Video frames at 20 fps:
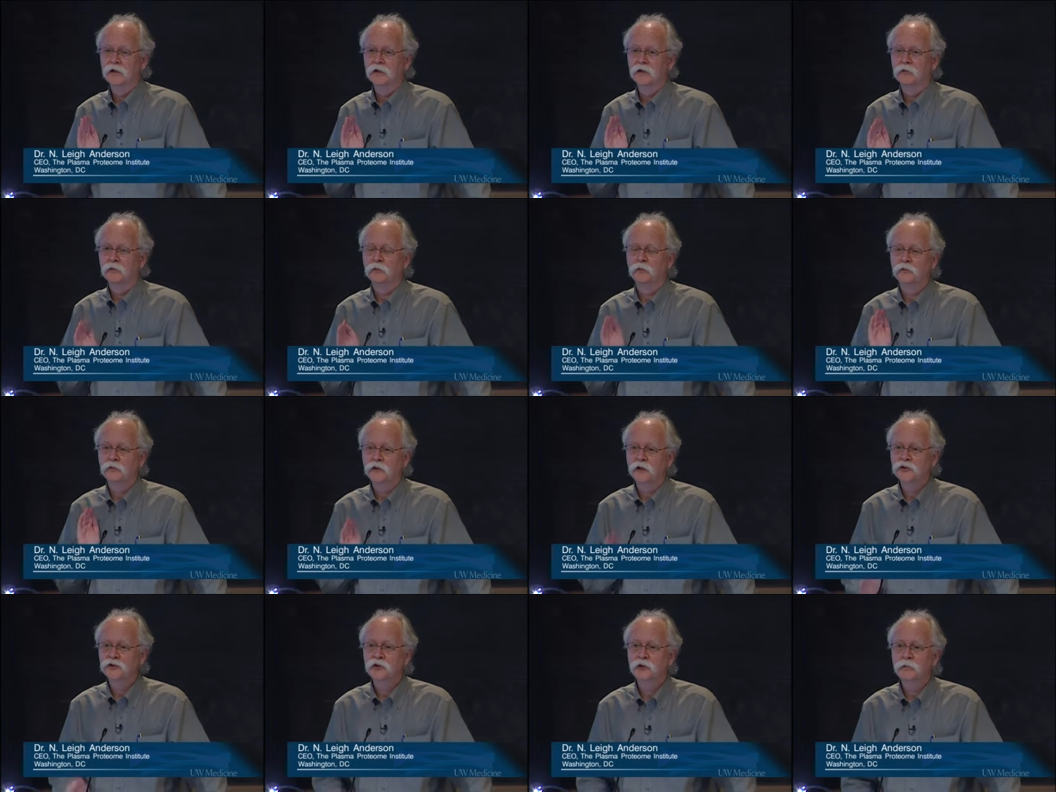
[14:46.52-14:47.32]

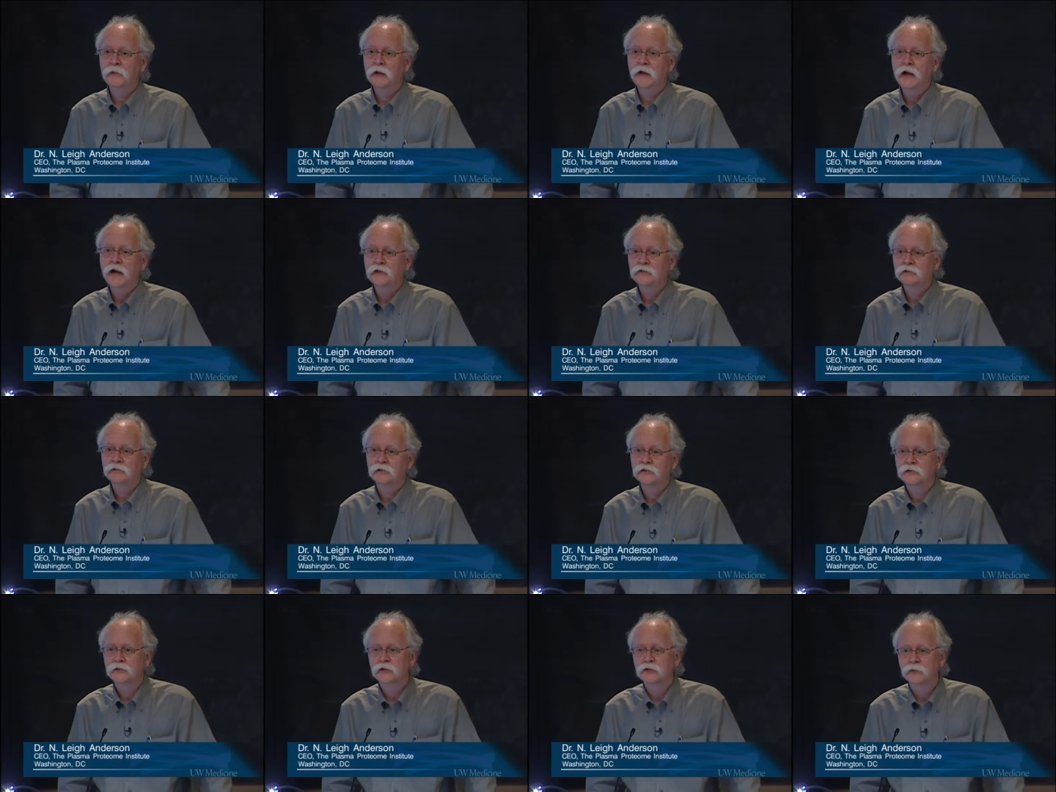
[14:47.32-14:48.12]
legitimate cancer
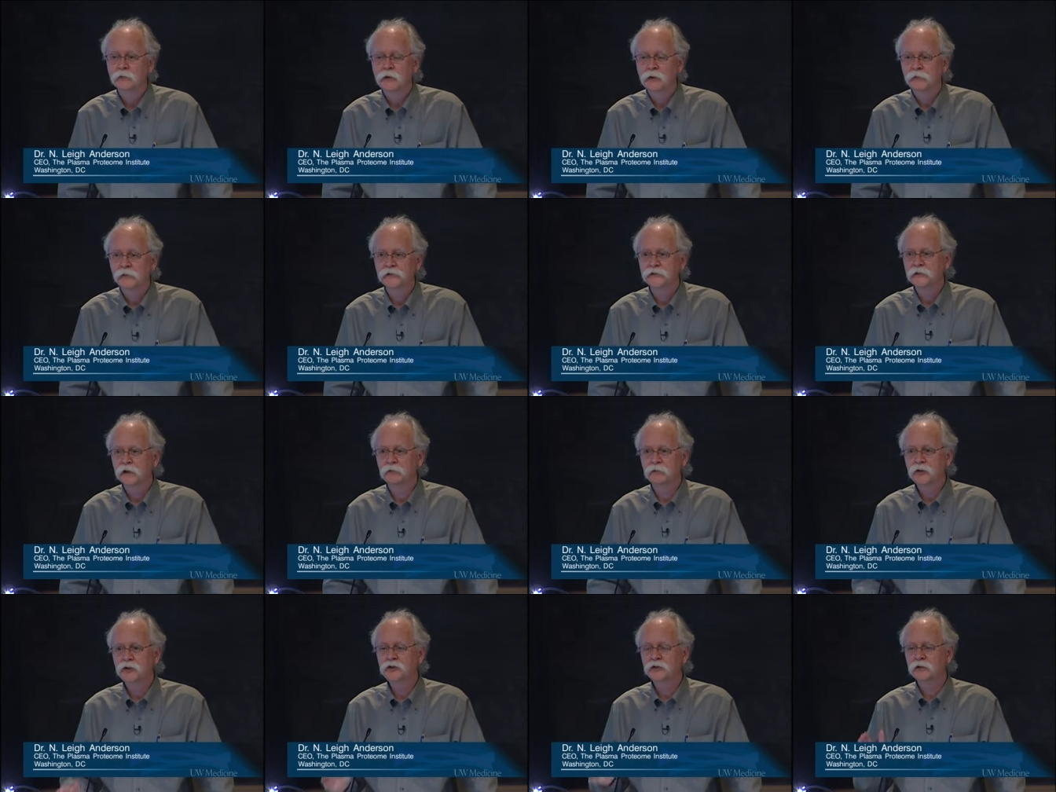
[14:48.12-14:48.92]
research people
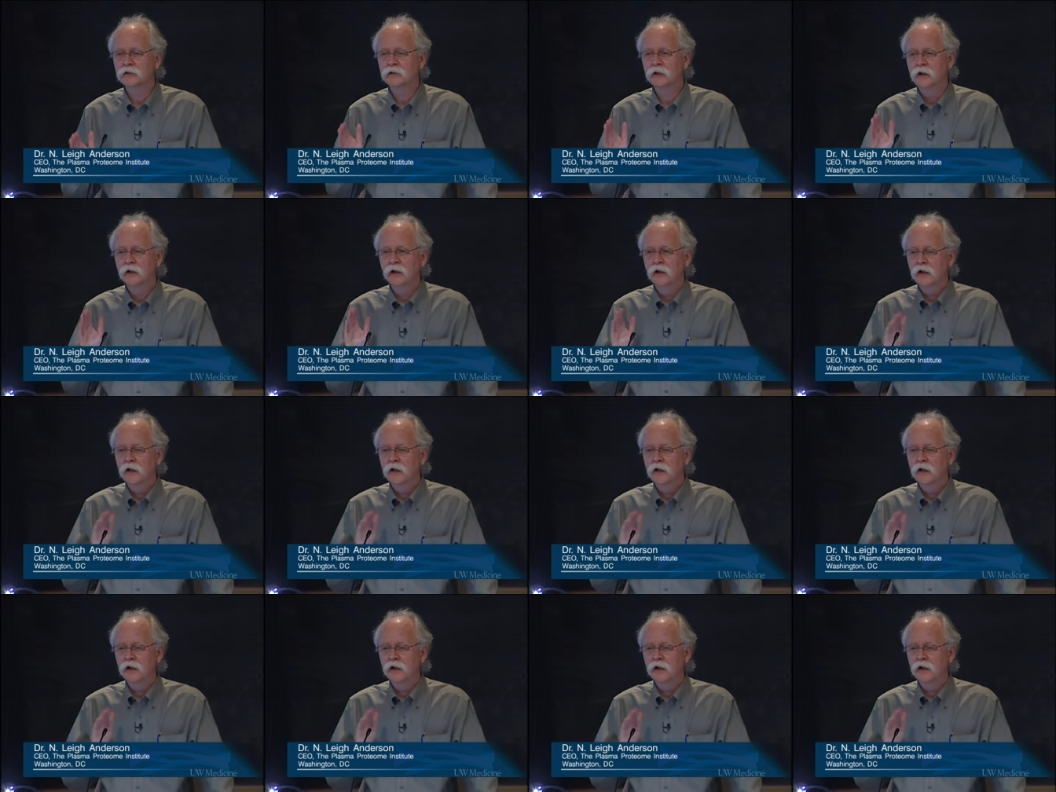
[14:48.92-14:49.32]
said we should,